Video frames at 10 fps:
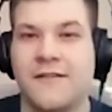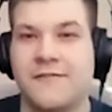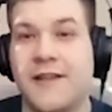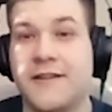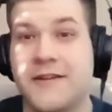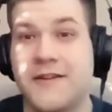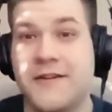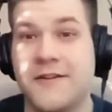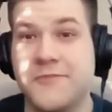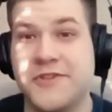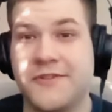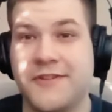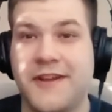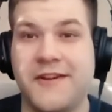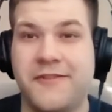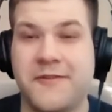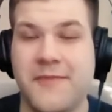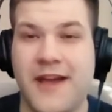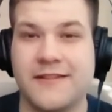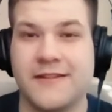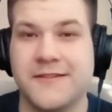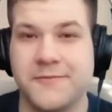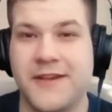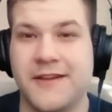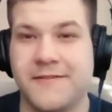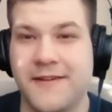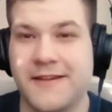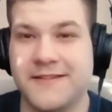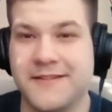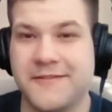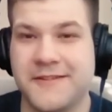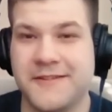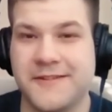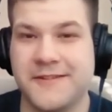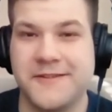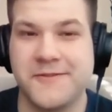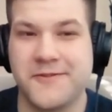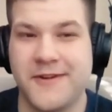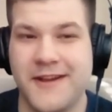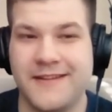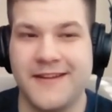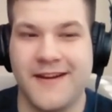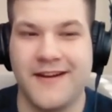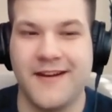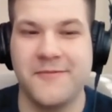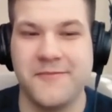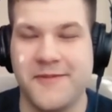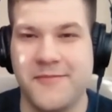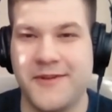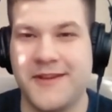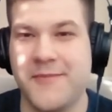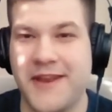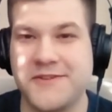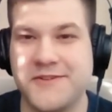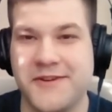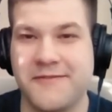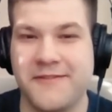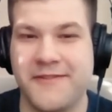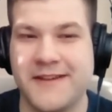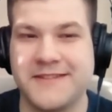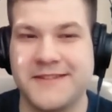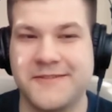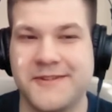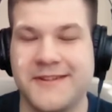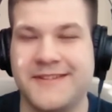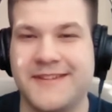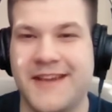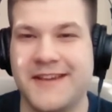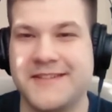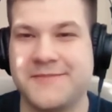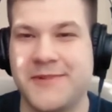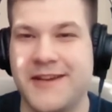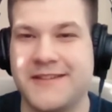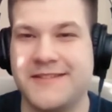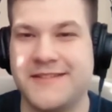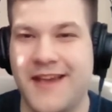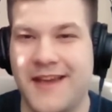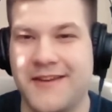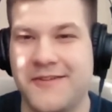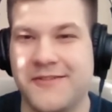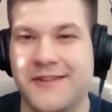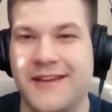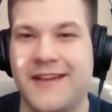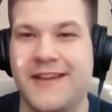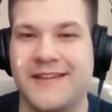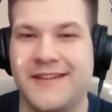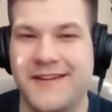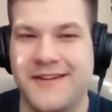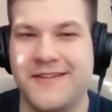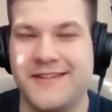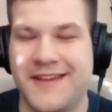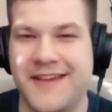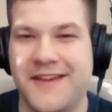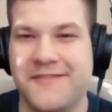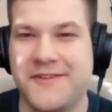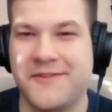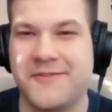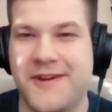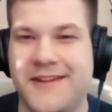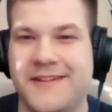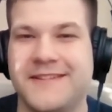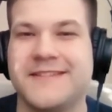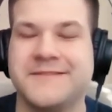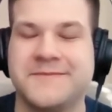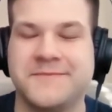Vlad Yaremchuk here from Atlas Weekend Festival, Ukraine. I'm the booking manager of the festival. It takes place annually here in Kyiv, Ukraine.